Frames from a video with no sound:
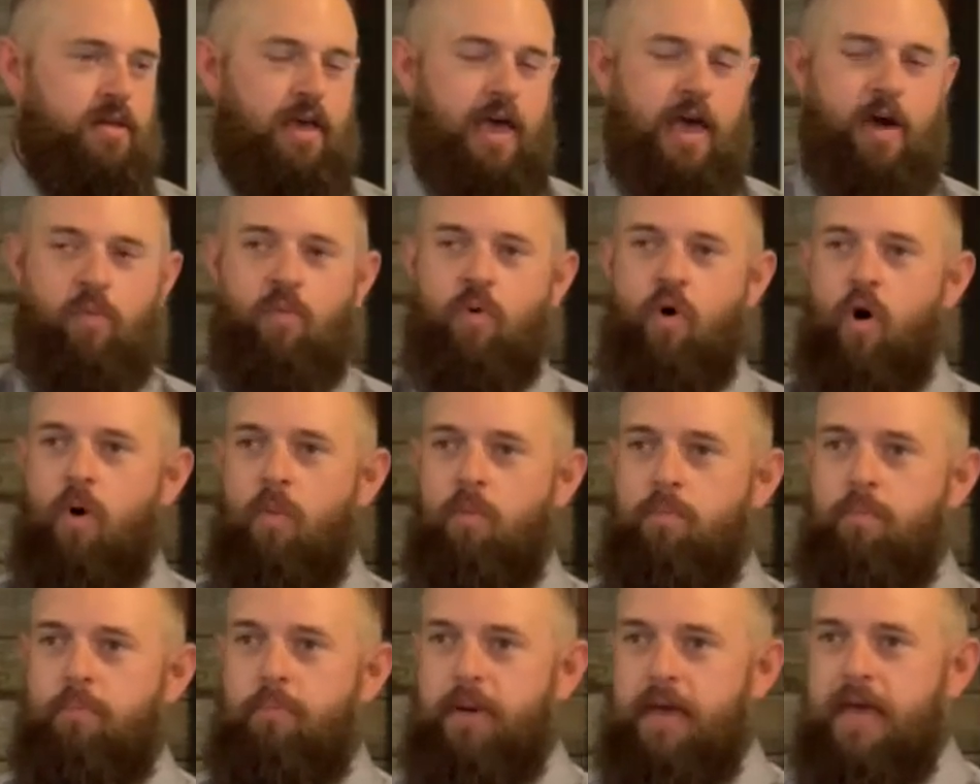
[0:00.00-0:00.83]
And
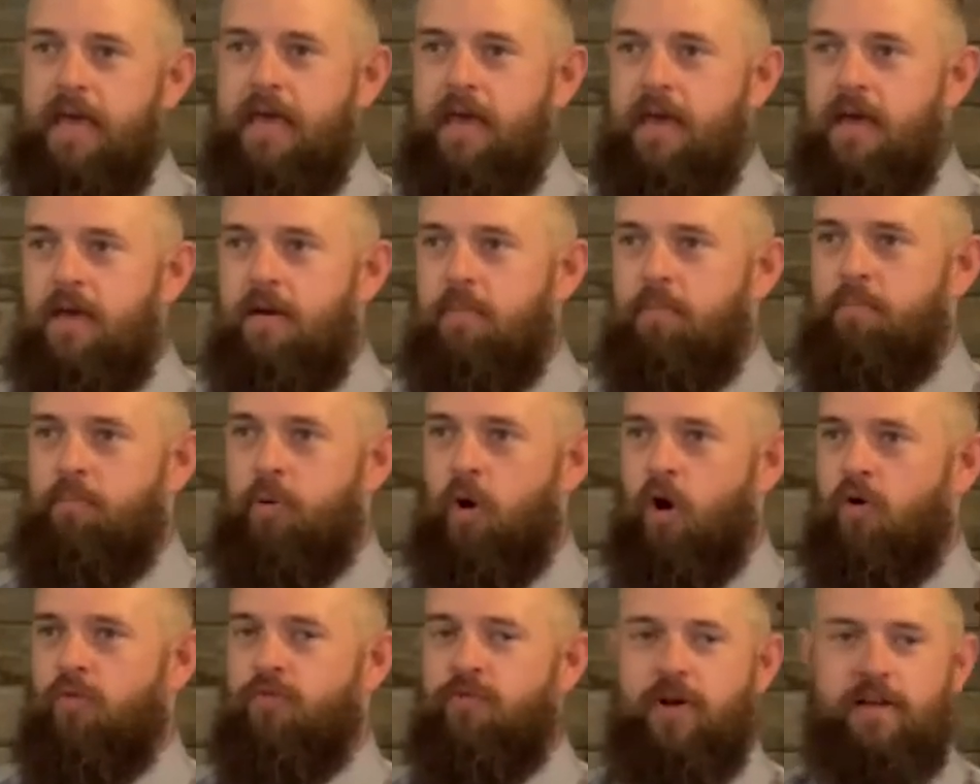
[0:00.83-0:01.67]
we'll be
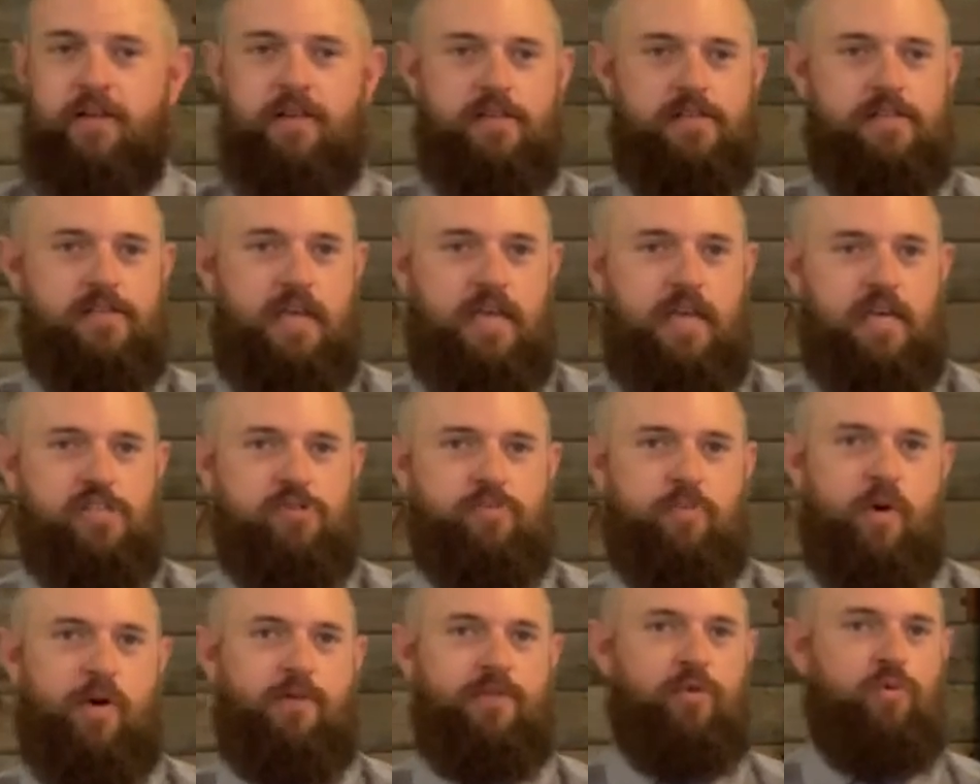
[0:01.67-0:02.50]
perfect as He is
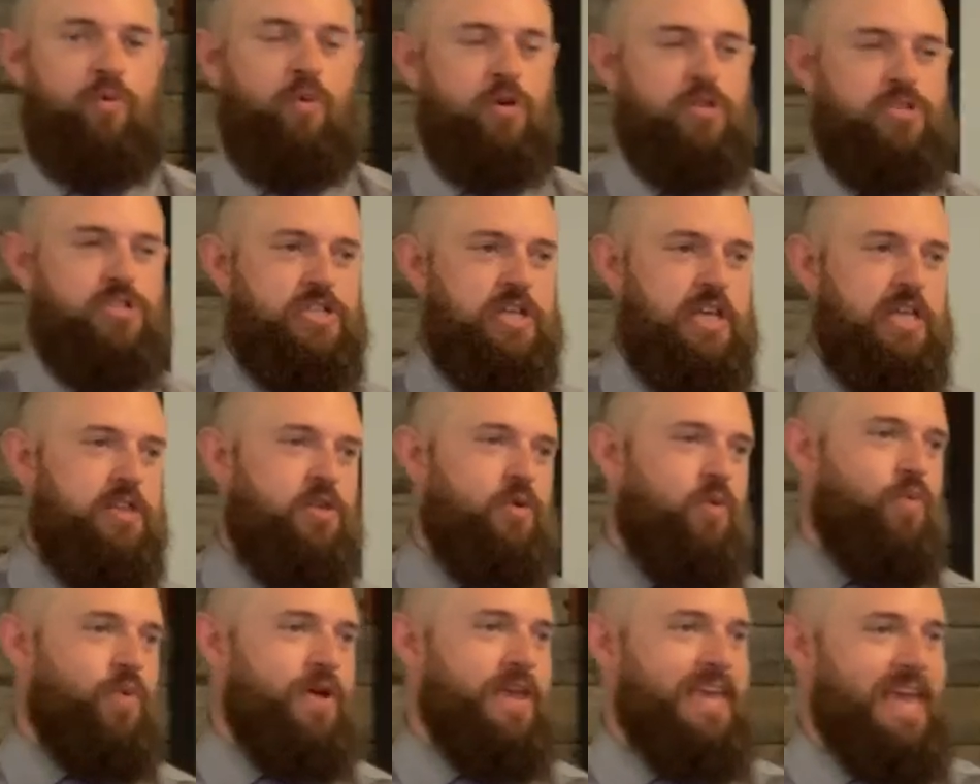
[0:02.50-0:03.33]
perfect. We'll see
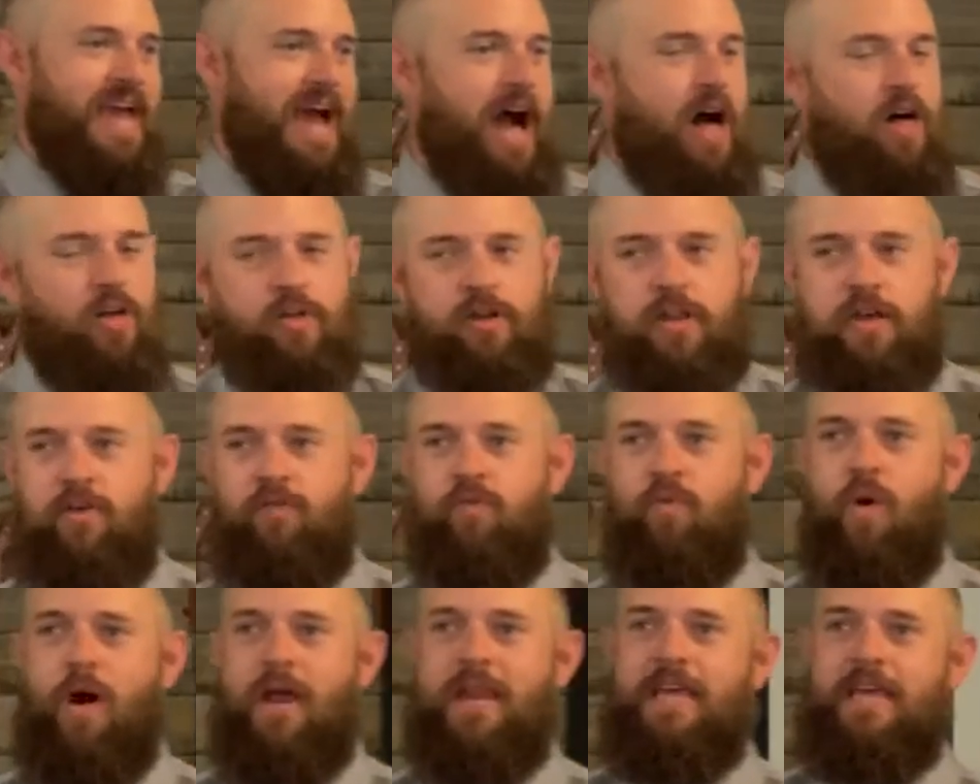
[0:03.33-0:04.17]
the reality
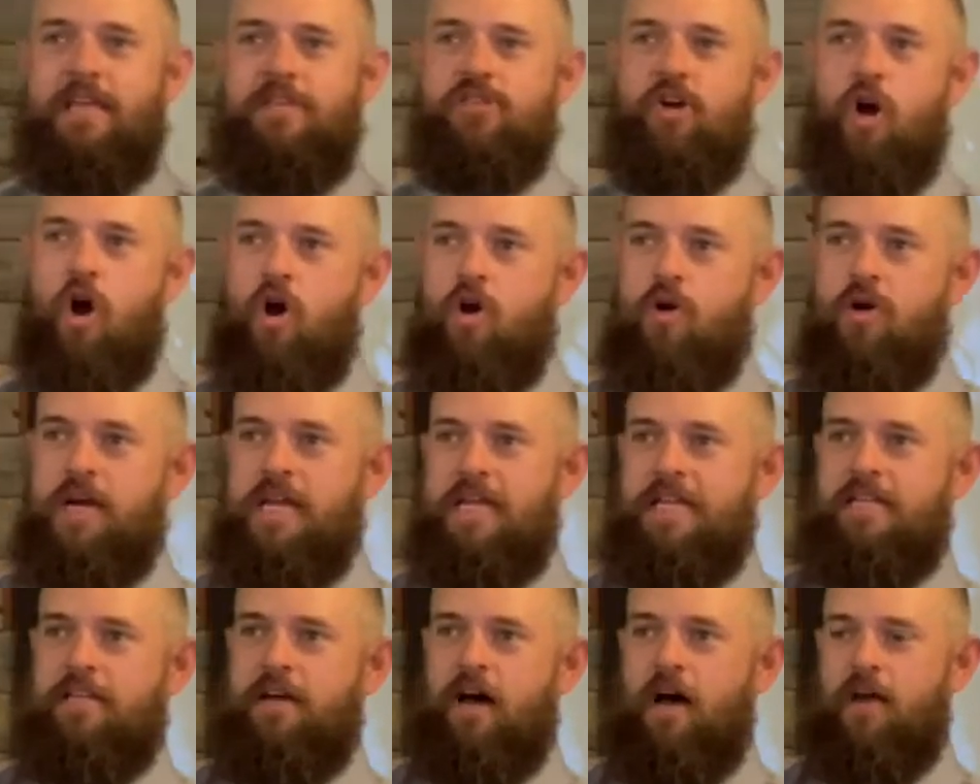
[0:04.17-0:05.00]
of what He's
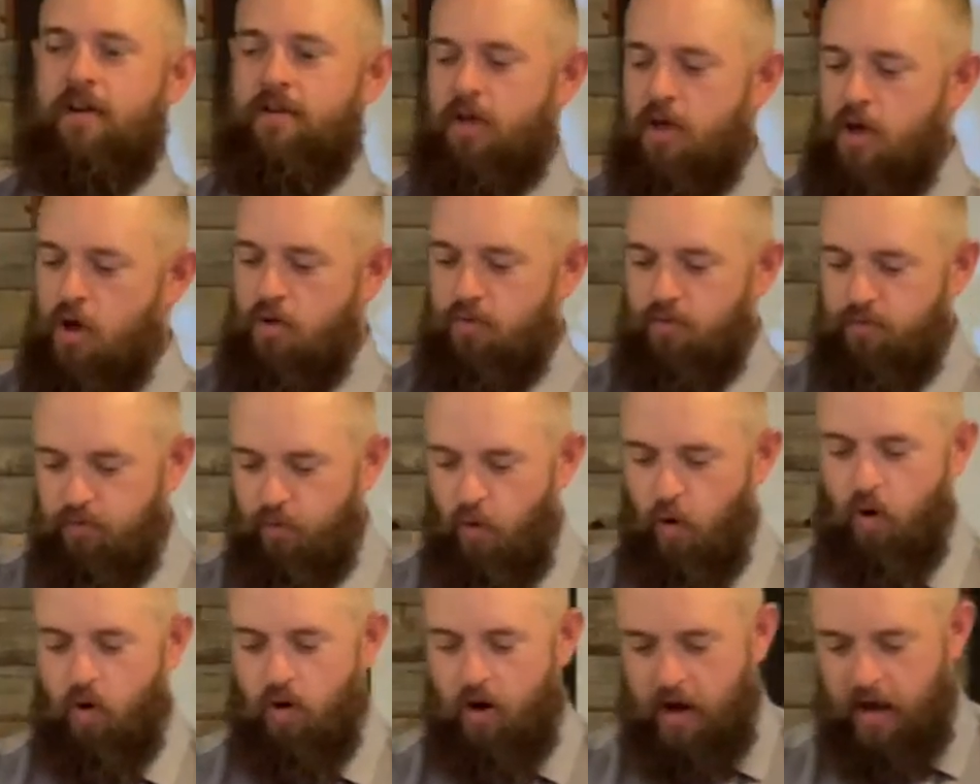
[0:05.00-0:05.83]
already done
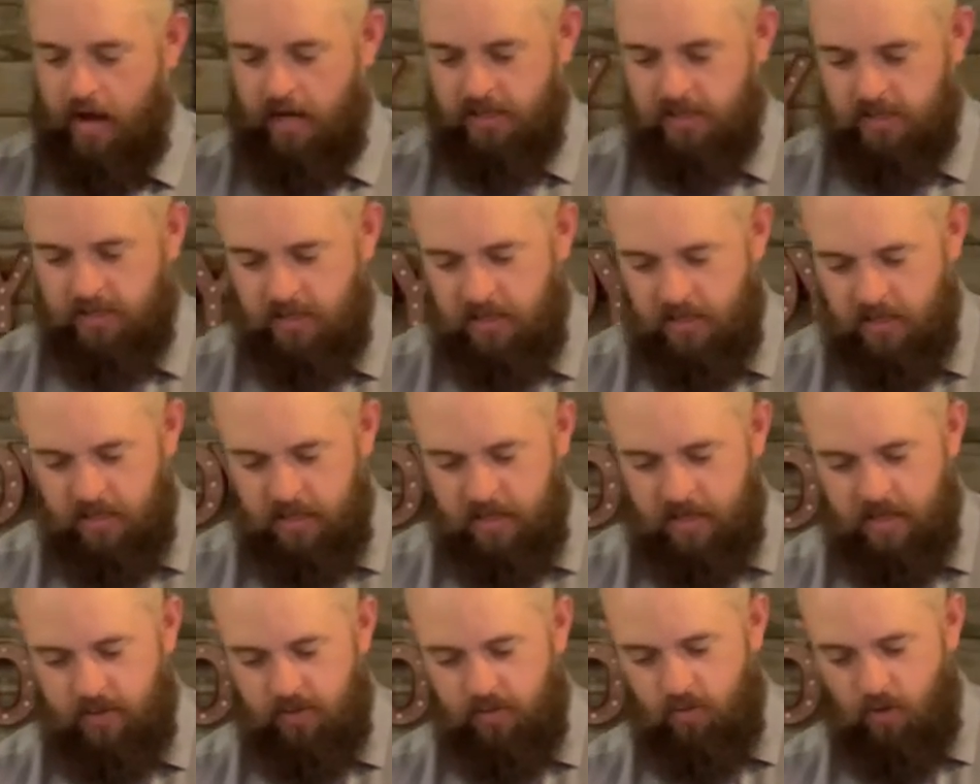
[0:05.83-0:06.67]
for us
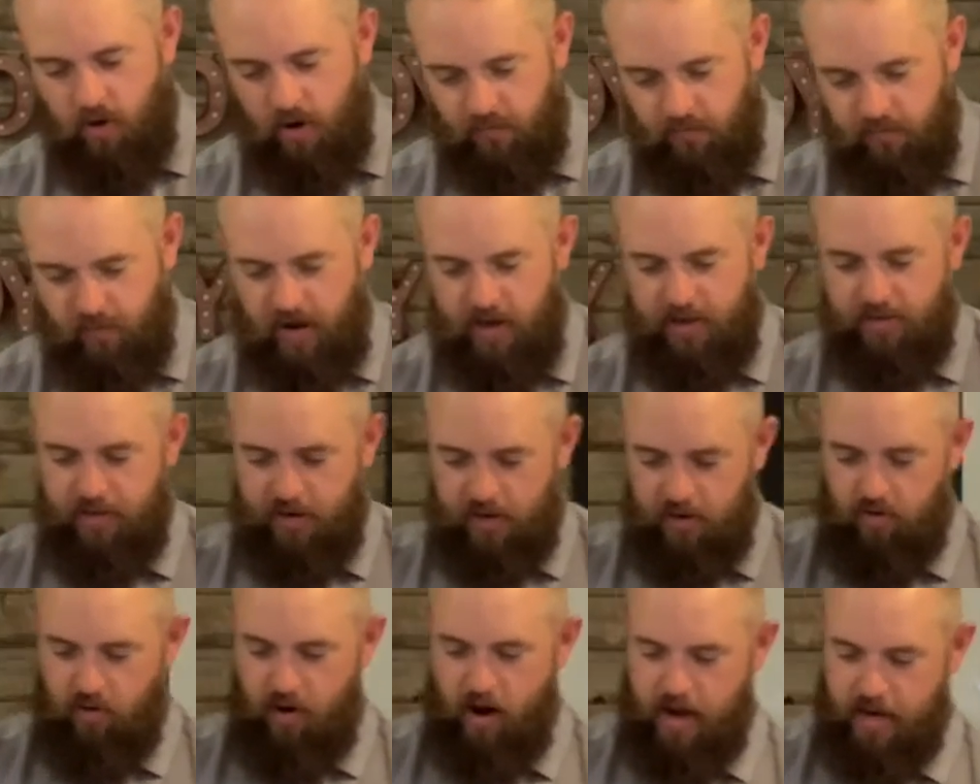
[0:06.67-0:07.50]
through our faith
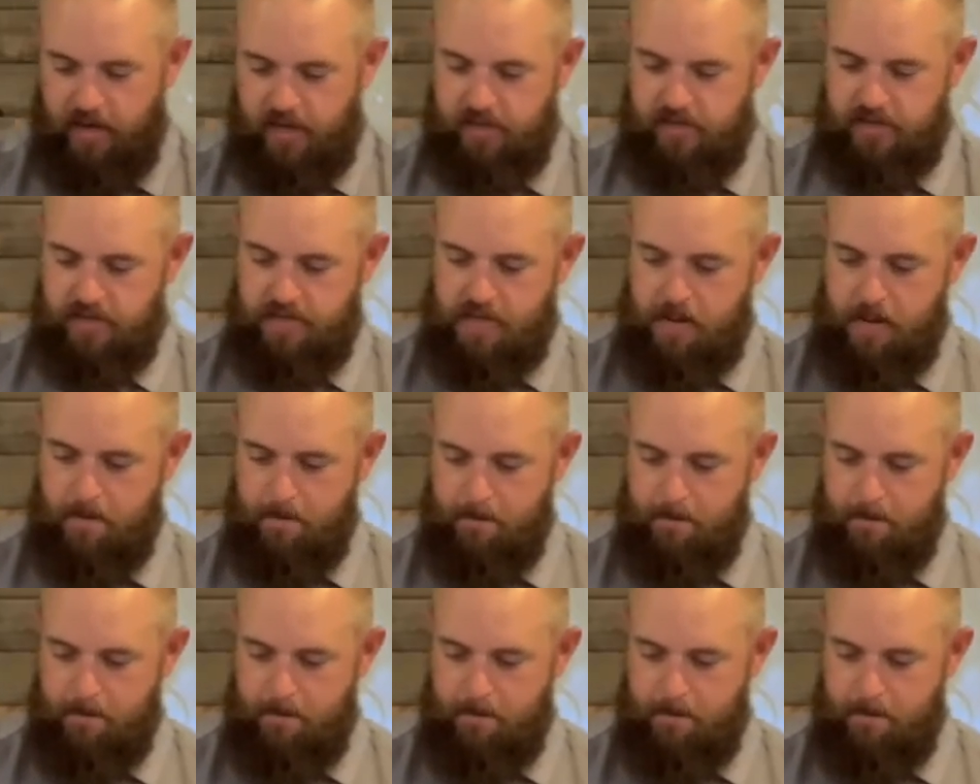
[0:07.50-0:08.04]
in Christ.